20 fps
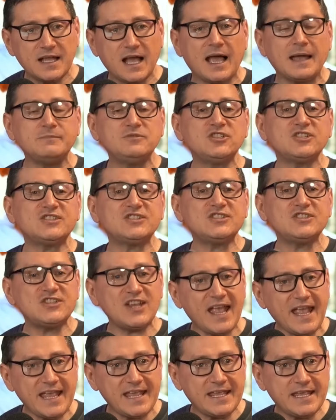I'm just
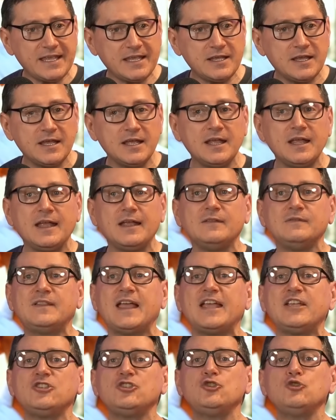saying
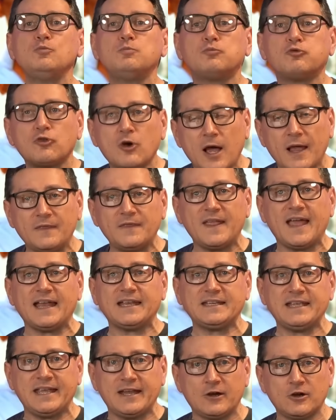that you brought
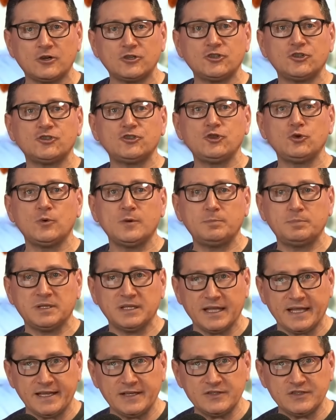that character to a
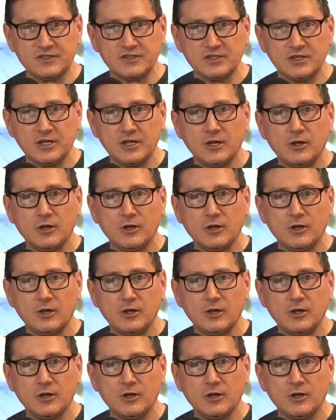place